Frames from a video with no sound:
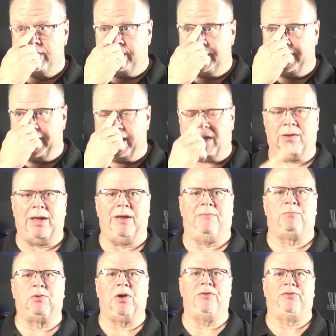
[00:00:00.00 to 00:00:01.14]
they all have
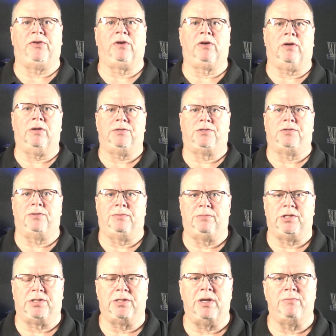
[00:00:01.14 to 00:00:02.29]
pros and cons to them to
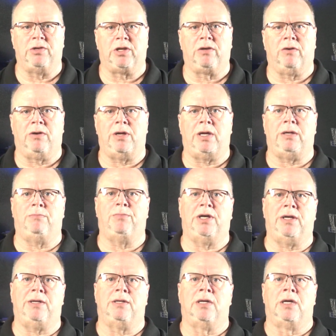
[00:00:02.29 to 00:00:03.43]
some degree,
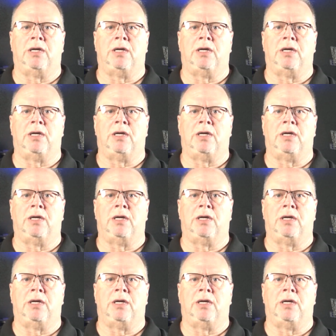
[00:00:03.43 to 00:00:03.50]
but